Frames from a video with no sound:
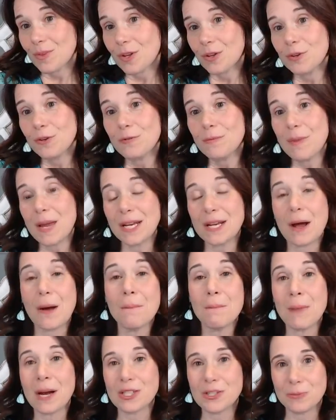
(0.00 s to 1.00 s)
You've made a
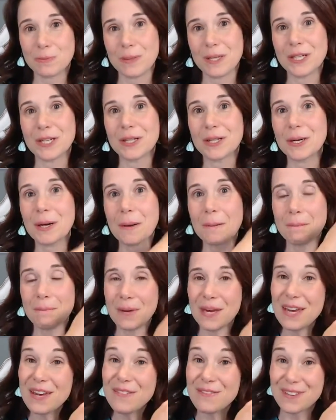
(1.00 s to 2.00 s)
much bigger
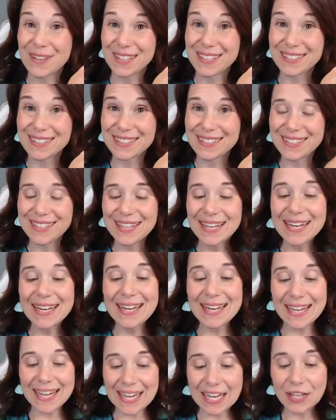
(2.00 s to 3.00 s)
pivot
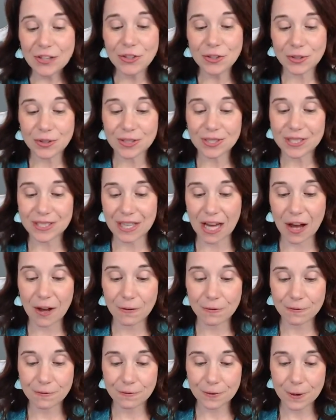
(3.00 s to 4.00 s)
in
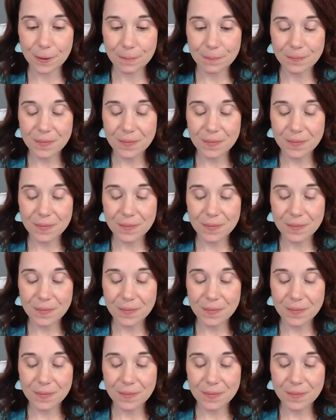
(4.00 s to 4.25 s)
yourself.